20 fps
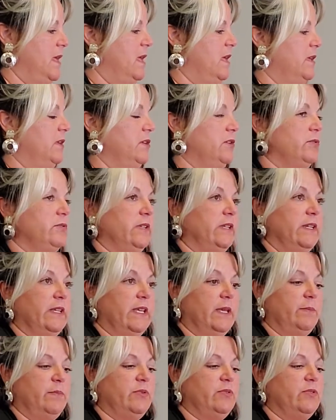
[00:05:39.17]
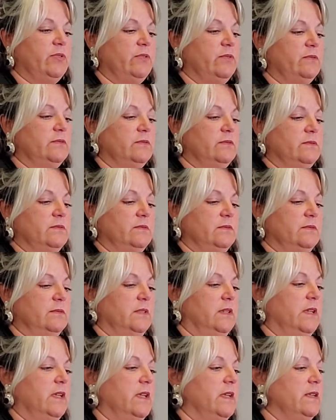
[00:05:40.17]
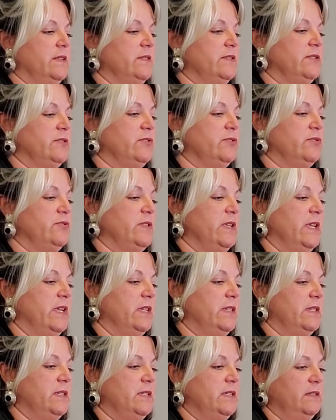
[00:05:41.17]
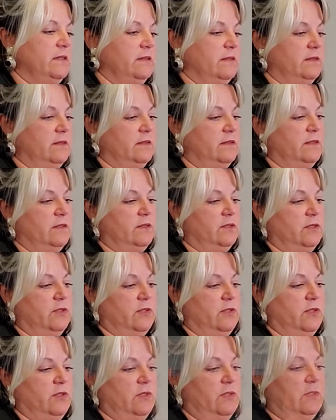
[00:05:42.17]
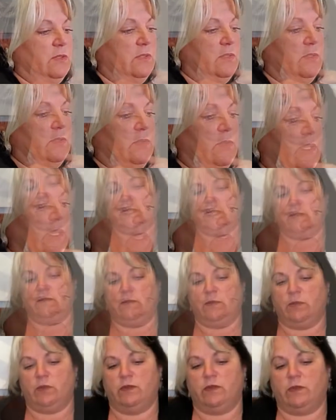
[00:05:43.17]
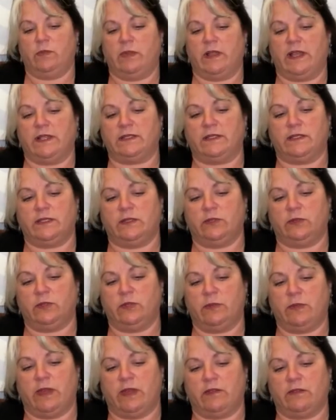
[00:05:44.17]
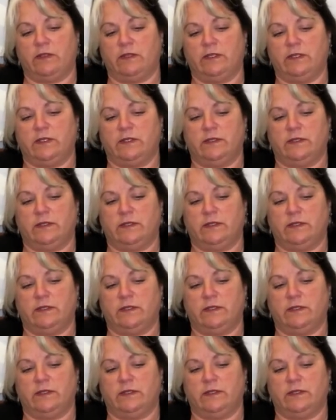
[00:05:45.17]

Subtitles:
You'll need to keep your scissors handy to again remove the plastic on your batteries.